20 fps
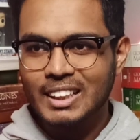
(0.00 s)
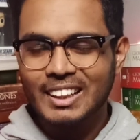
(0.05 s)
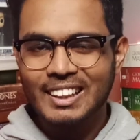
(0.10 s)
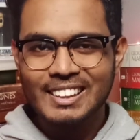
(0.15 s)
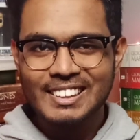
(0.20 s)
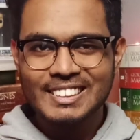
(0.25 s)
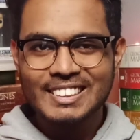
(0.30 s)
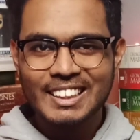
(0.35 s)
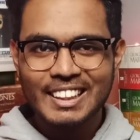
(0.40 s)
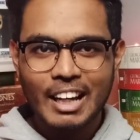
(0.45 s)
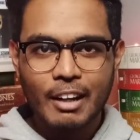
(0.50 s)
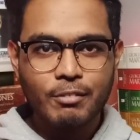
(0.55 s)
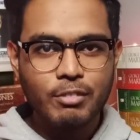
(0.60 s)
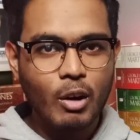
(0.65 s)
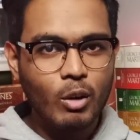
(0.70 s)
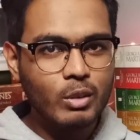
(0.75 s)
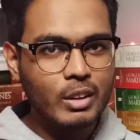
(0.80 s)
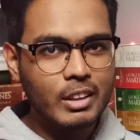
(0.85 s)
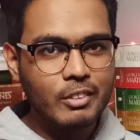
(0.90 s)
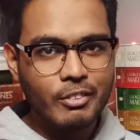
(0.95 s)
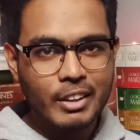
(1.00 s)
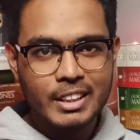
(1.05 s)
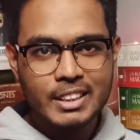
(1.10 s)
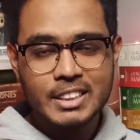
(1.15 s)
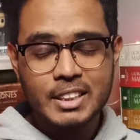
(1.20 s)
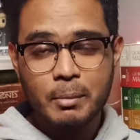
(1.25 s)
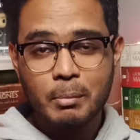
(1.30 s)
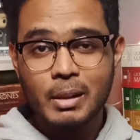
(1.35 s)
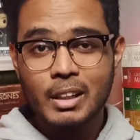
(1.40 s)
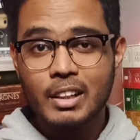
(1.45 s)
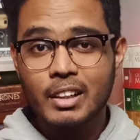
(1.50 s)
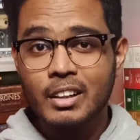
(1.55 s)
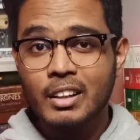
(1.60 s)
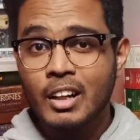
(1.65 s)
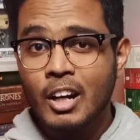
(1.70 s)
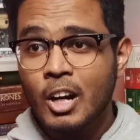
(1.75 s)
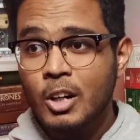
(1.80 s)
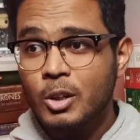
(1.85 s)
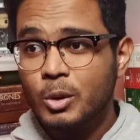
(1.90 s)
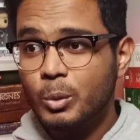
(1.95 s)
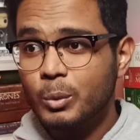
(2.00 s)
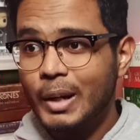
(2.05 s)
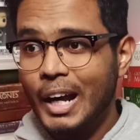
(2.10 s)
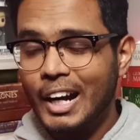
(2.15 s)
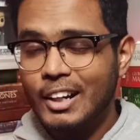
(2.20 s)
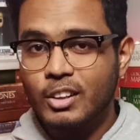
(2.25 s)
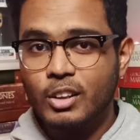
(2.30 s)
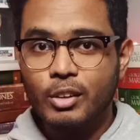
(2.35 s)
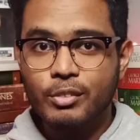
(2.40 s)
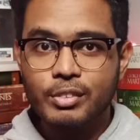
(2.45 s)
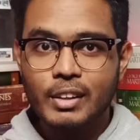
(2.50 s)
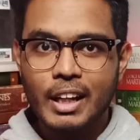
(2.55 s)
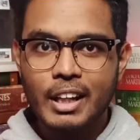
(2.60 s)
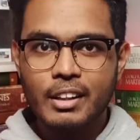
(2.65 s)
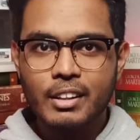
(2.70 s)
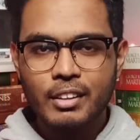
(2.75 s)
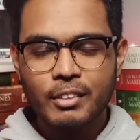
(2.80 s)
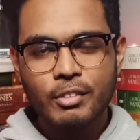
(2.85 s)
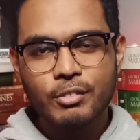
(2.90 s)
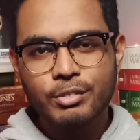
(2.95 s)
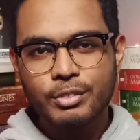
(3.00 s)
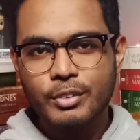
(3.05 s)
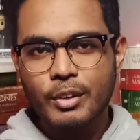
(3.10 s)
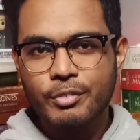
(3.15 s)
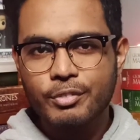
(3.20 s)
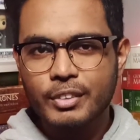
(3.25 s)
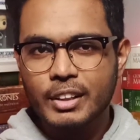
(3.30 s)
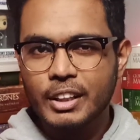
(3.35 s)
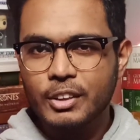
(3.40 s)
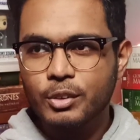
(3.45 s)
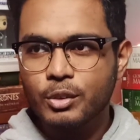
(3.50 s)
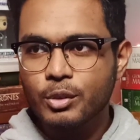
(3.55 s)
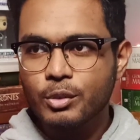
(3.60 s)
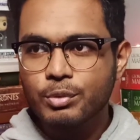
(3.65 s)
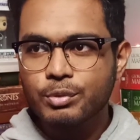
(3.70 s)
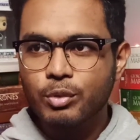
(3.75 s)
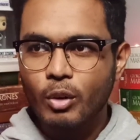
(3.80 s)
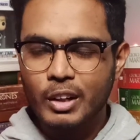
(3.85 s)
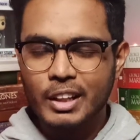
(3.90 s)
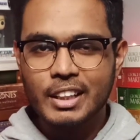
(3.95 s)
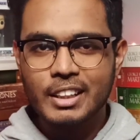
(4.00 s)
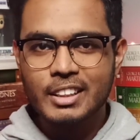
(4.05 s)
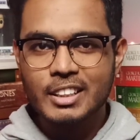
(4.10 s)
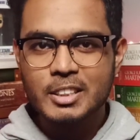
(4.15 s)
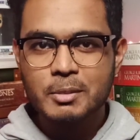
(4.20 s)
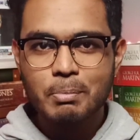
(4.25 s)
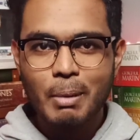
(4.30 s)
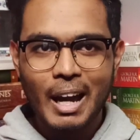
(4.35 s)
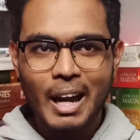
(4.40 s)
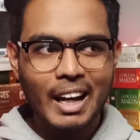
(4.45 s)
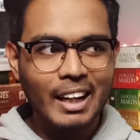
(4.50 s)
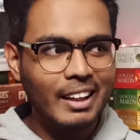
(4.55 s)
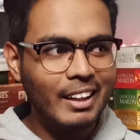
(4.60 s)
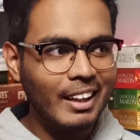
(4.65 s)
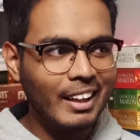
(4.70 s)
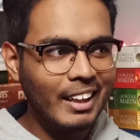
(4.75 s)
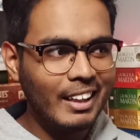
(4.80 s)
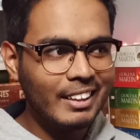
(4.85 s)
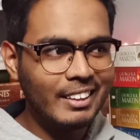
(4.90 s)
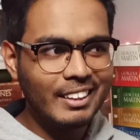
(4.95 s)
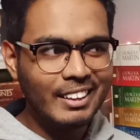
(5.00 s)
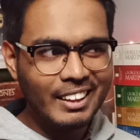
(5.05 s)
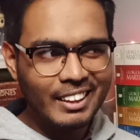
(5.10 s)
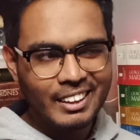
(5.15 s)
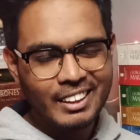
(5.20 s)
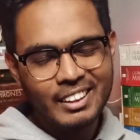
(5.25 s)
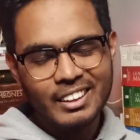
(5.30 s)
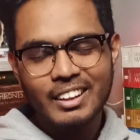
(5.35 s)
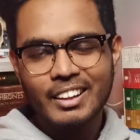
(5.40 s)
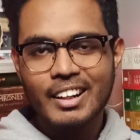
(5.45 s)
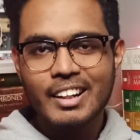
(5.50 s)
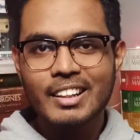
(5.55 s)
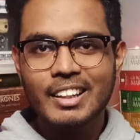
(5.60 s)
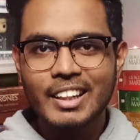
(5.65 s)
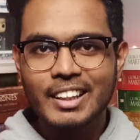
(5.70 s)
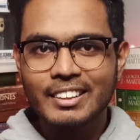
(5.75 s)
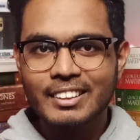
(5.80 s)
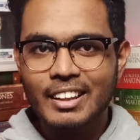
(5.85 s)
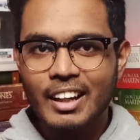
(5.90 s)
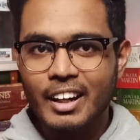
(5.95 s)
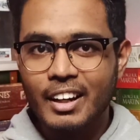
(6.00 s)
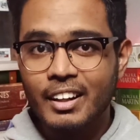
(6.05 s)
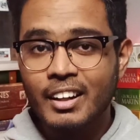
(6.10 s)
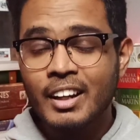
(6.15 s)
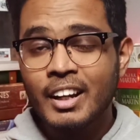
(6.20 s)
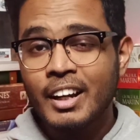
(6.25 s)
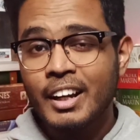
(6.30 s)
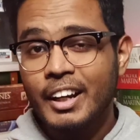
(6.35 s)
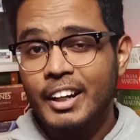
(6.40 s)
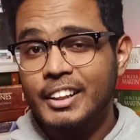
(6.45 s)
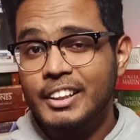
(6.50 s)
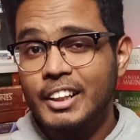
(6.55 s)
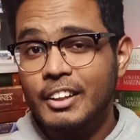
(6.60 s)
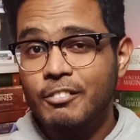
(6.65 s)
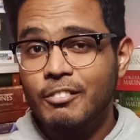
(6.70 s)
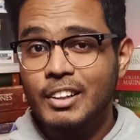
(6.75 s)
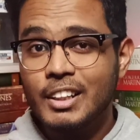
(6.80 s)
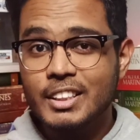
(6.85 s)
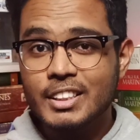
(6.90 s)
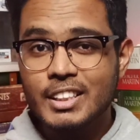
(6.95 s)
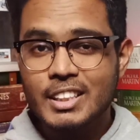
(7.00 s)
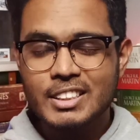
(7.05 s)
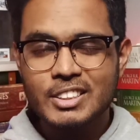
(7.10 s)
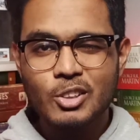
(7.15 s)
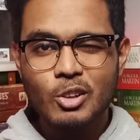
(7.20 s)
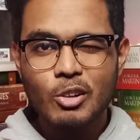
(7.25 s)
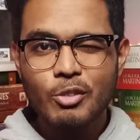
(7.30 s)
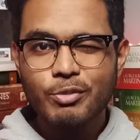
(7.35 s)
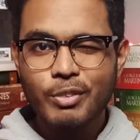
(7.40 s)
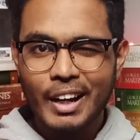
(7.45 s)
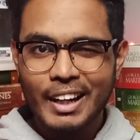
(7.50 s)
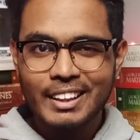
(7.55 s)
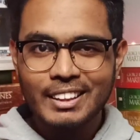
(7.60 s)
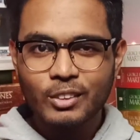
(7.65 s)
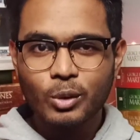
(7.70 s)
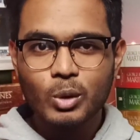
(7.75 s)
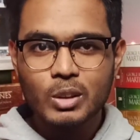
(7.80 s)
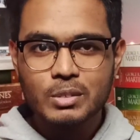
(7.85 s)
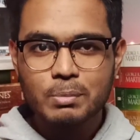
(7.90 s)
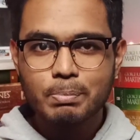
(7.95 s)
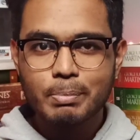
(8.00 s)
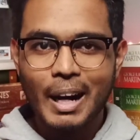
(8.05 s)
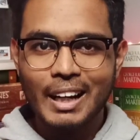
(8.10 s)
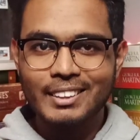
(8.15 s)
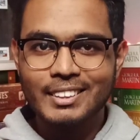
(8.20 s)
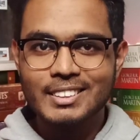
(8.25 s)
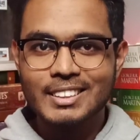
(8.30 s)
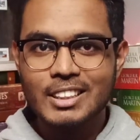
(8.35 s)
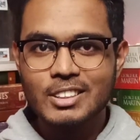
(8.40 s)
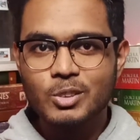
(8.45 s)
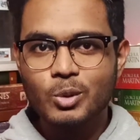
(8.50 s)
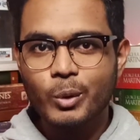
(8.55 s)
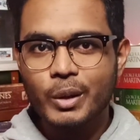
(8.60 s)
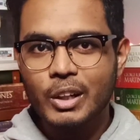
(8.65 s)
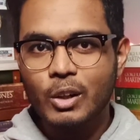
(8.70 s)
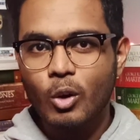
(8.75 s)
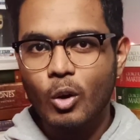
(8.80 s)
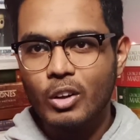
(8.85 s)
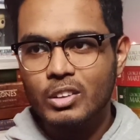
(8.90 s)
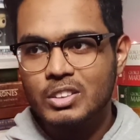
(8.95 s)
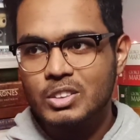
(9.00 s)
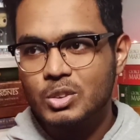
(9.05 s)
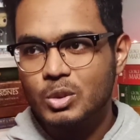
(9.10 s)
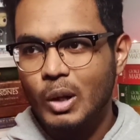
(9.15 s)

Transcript: the culture, I found it very similar to that of like 50 to 40 years back, and currently in the Indian villages you will find those practices going on.